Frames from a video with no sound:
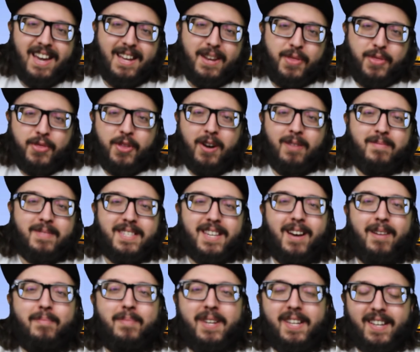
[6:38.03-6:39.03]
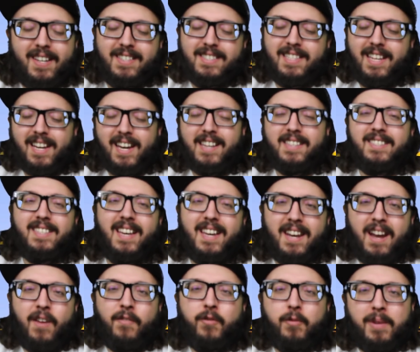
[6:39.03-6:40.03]
and thumbs up because, like I
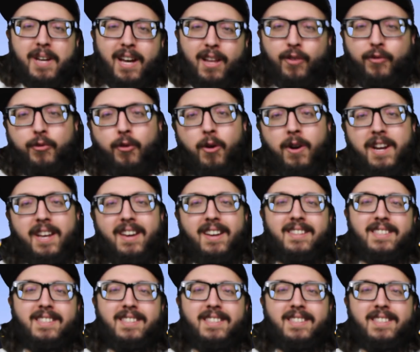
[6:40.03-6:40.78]
said, I'm from California,